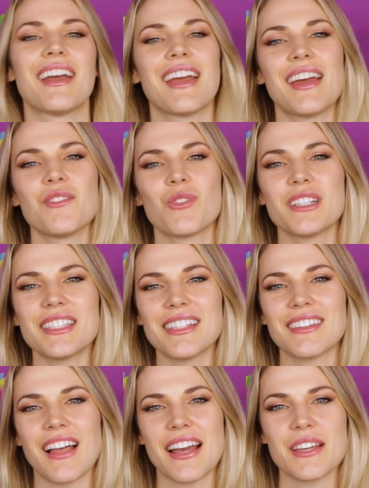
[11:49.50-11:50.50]
And what's it
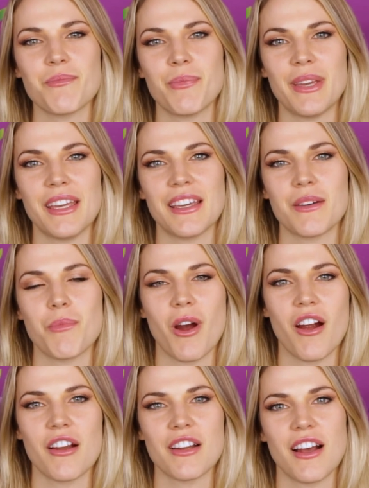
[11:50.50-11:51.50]
like being a
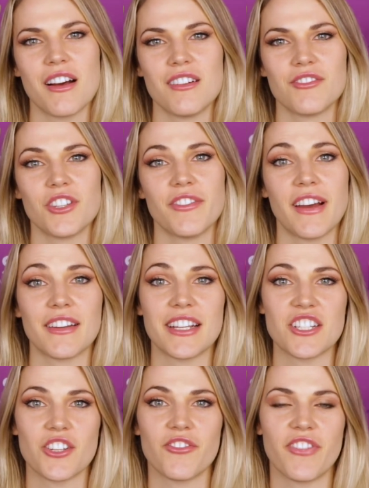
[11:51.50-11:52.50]
part of the
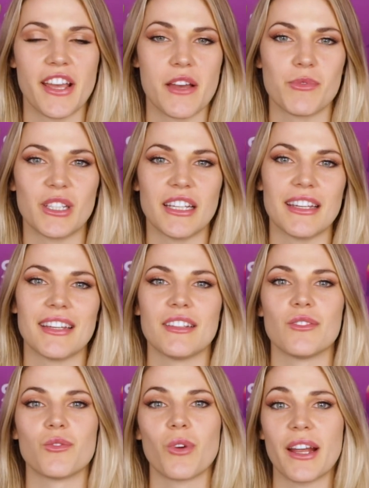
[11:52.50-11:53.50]
foundation family
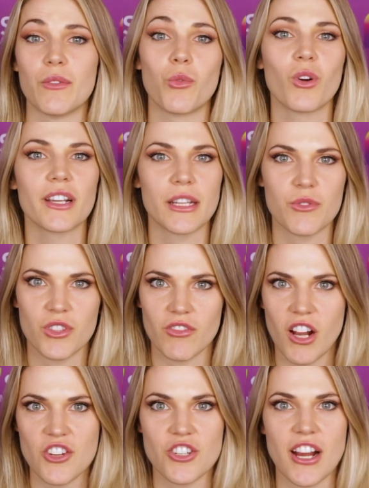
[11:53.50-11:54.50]
and working with
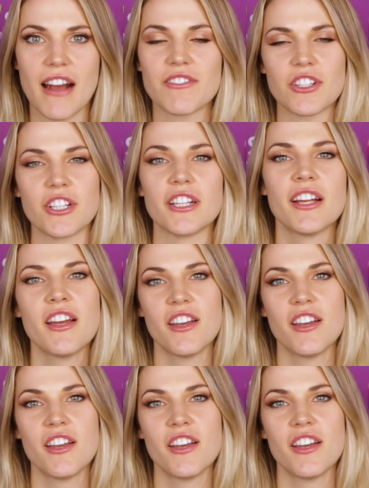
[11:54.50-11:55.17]
Roger after